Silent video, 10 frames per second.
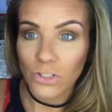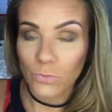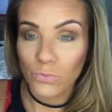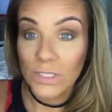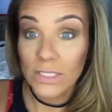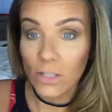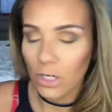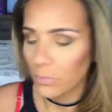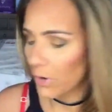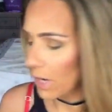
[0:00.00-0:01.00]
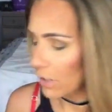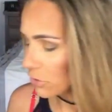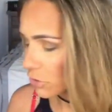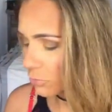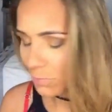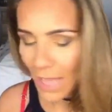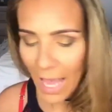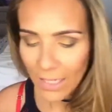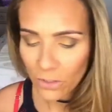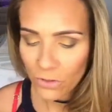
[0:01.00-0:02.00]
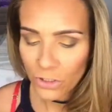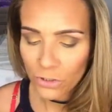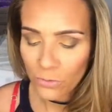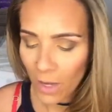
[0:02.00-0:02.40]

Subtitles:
So it's a really dark brown. You can do black, you can do,